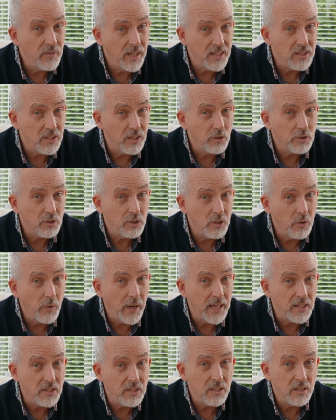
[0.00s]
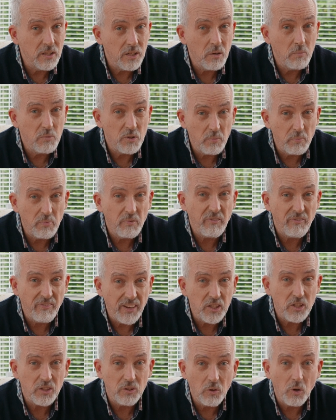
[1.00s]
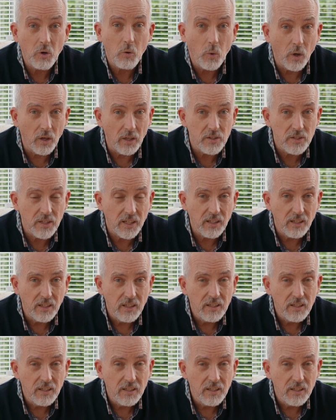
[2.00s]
SL2S in terms of professional quality.